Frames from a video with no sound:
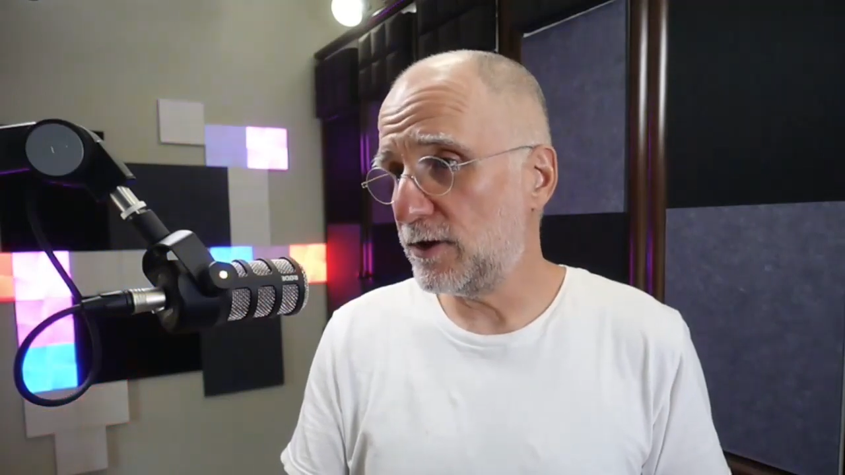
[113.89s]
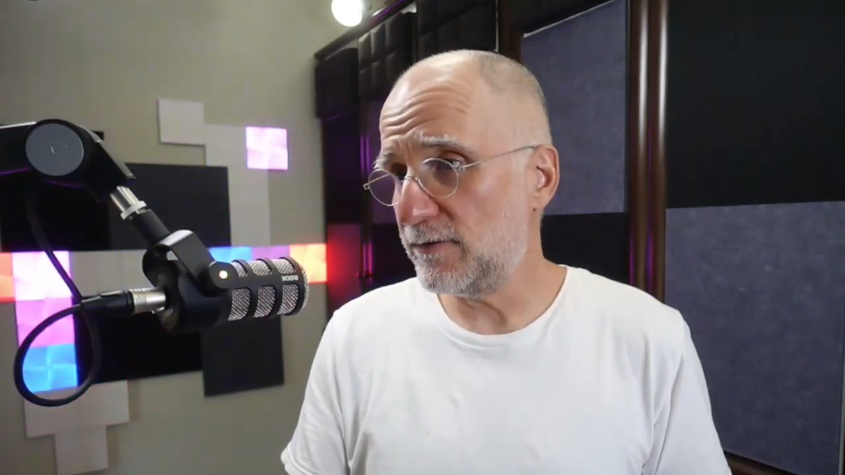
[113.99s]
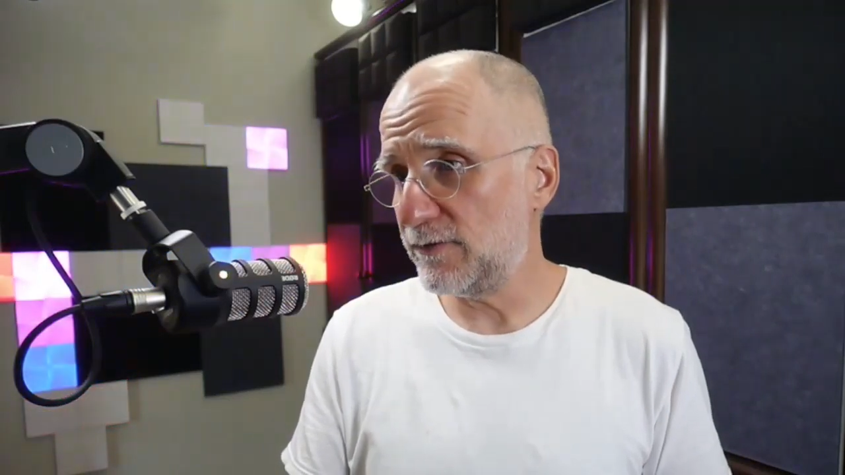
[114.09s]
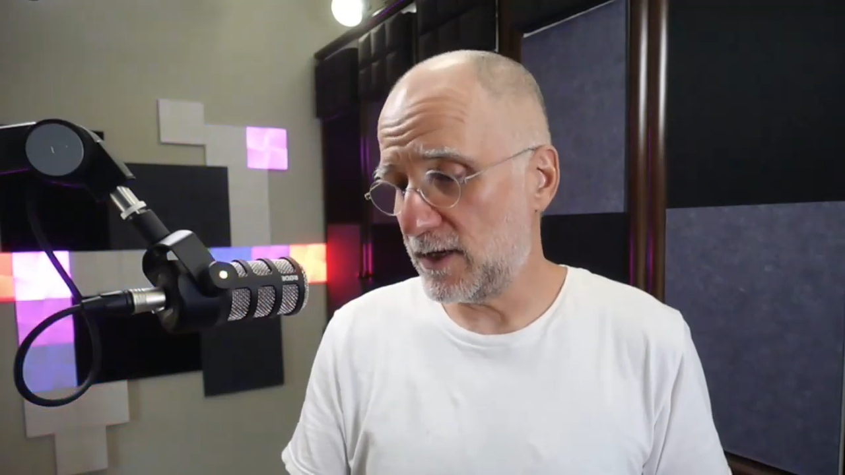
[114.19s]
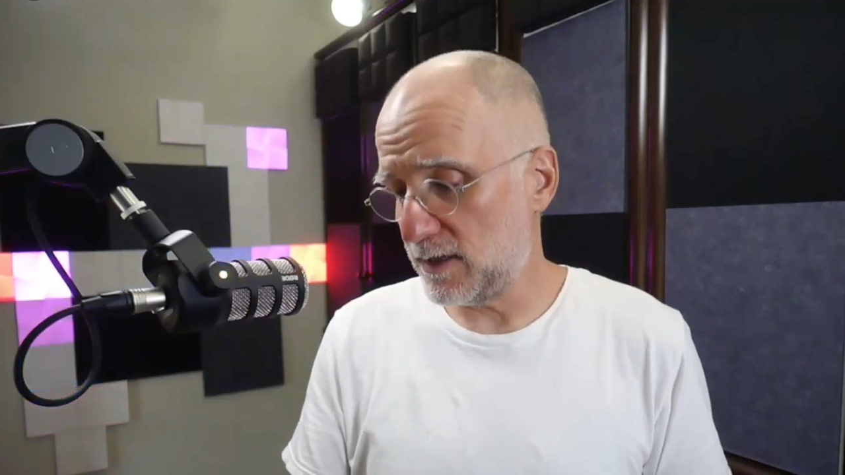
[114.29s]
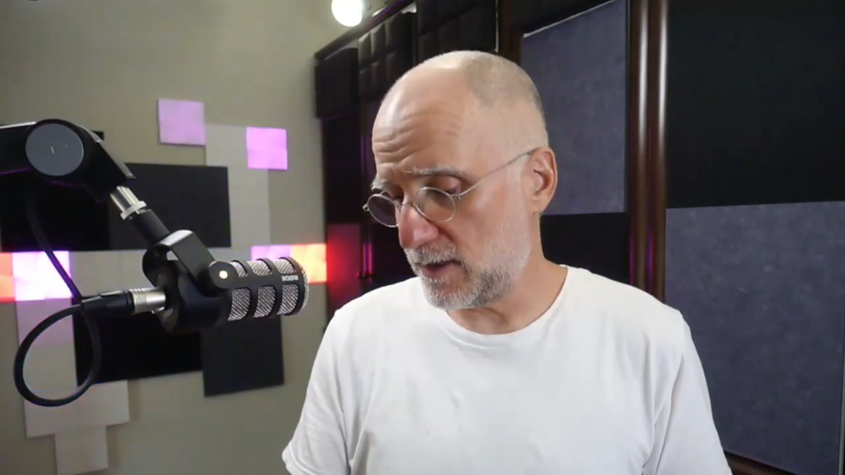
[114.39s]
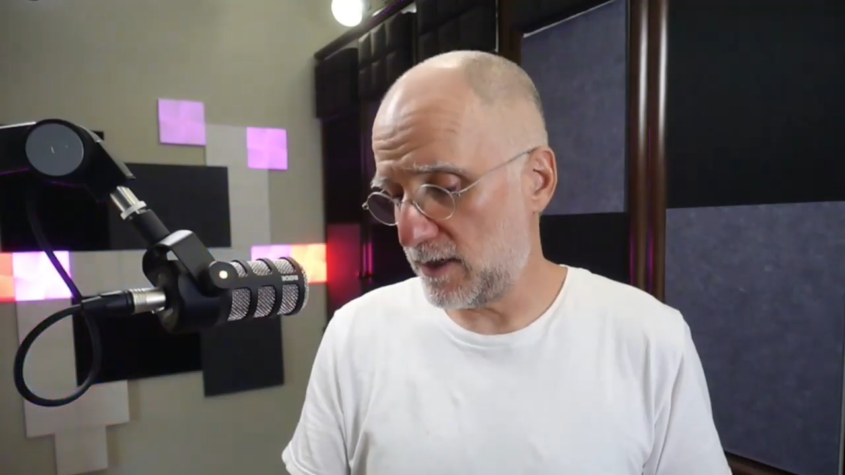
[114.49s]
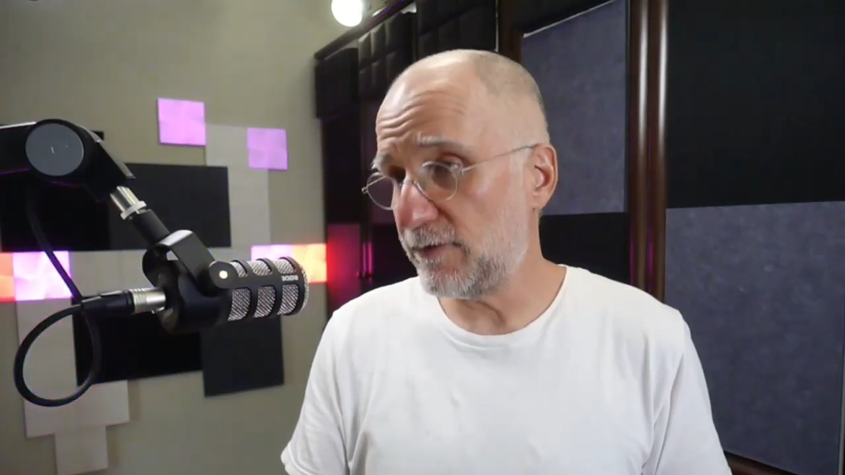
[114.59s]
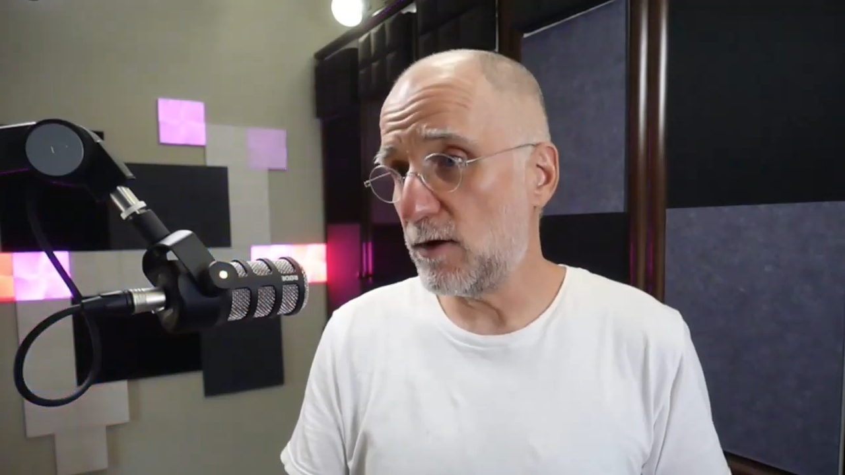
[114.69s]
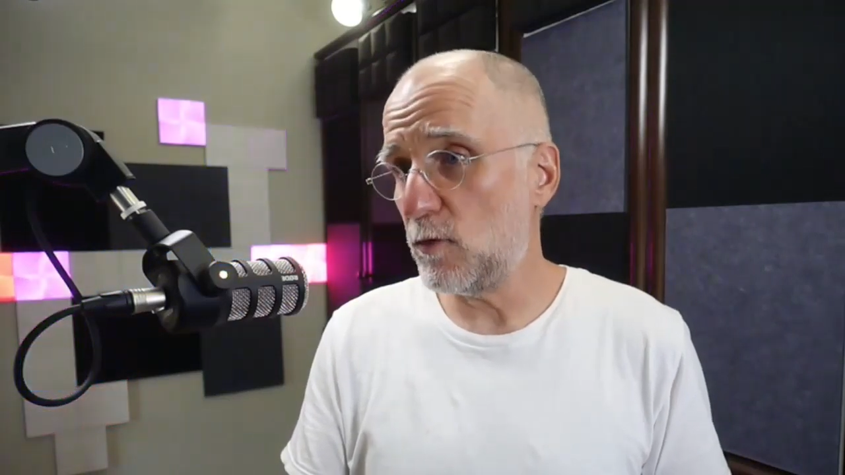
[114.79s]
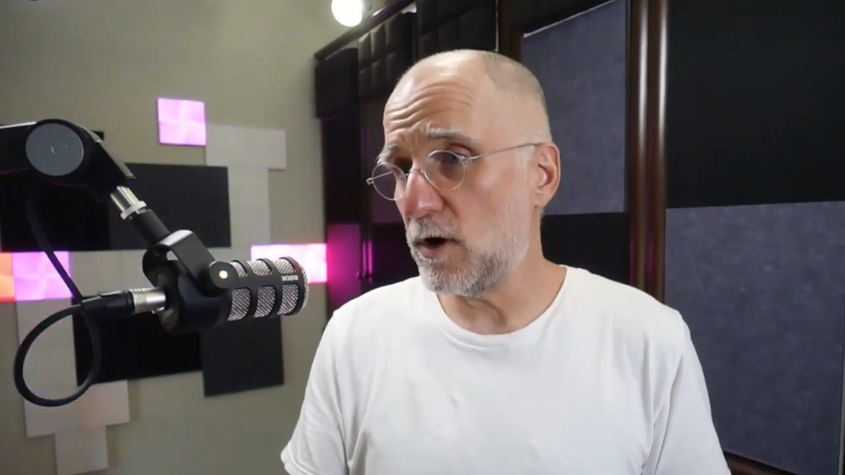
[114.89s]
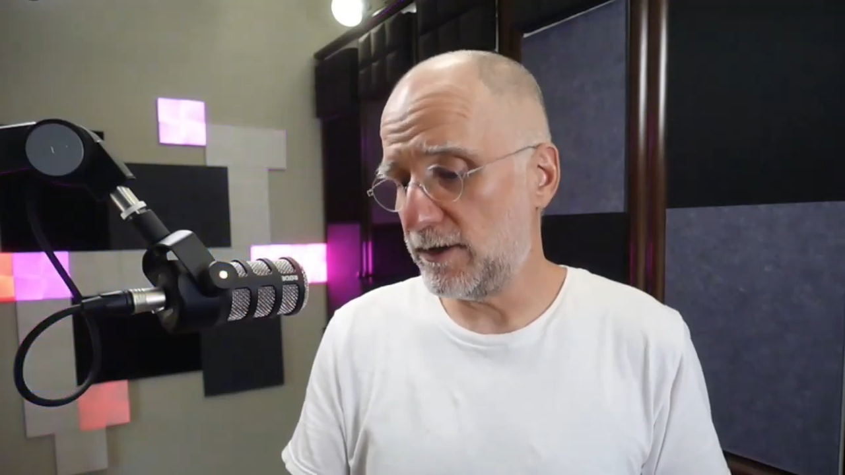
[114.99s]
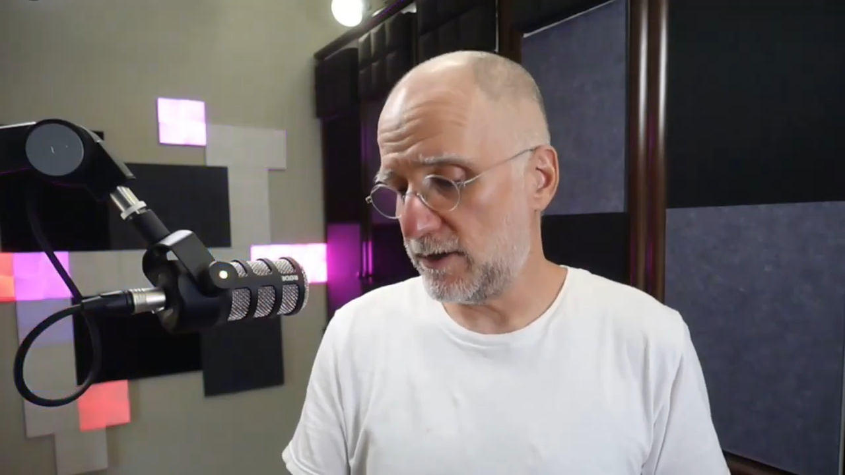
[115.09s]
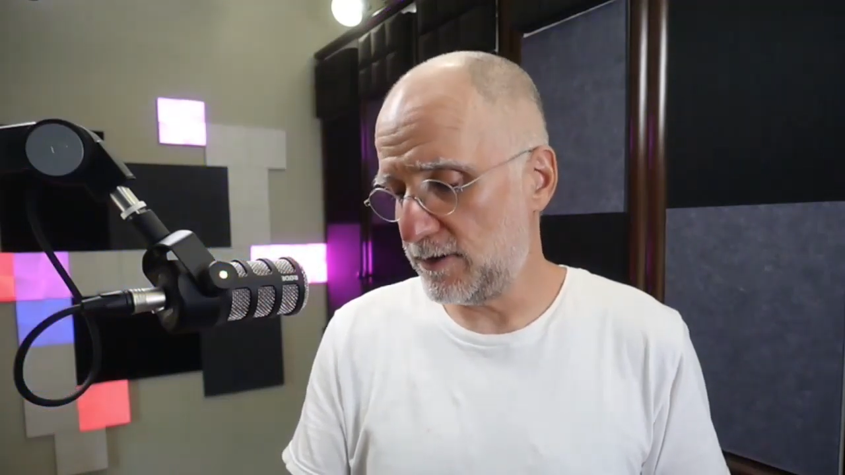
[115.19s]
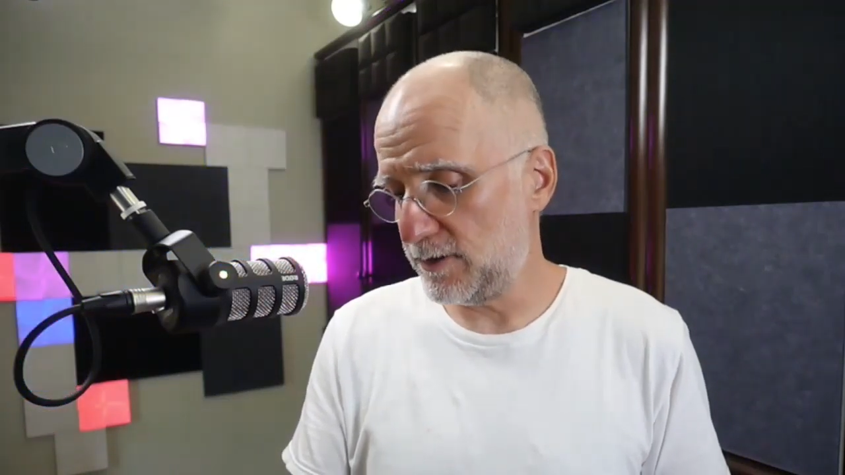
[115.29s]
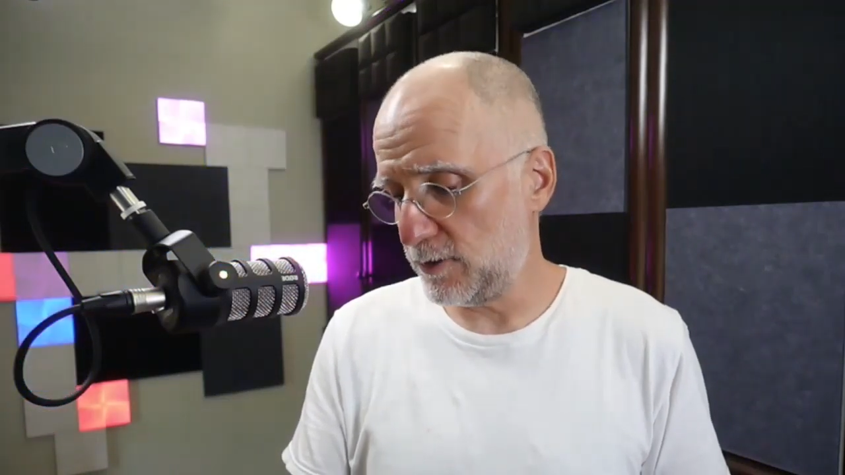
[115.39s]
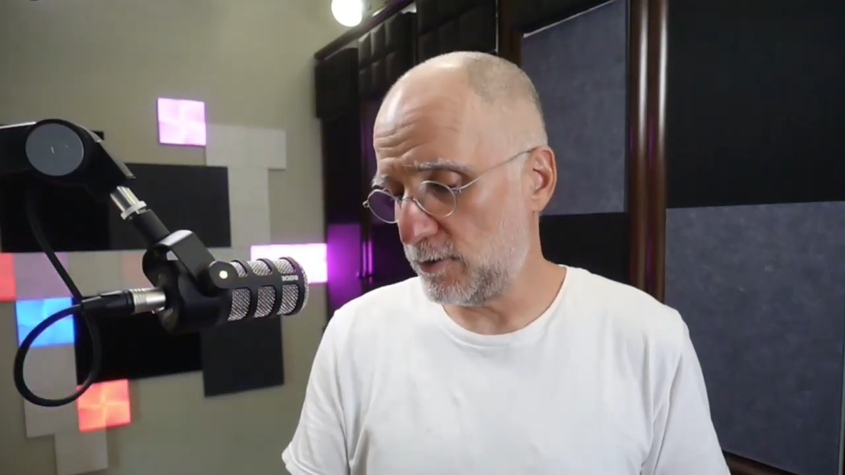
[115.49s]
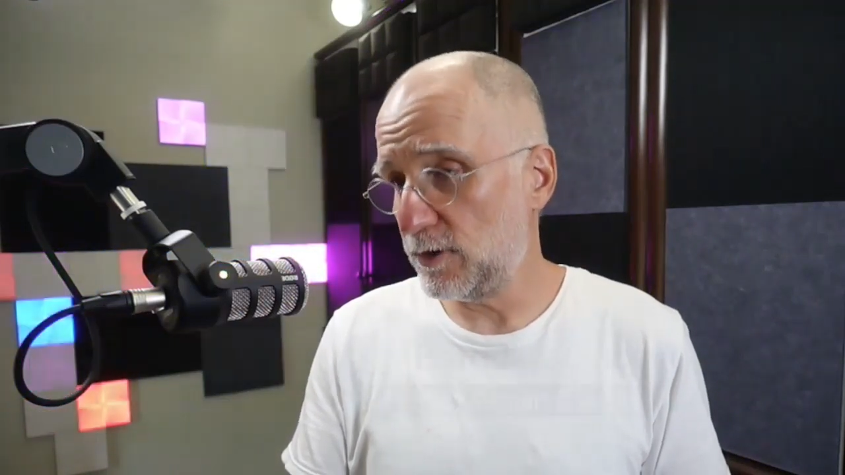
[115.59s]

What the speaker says: even, if I wanted to,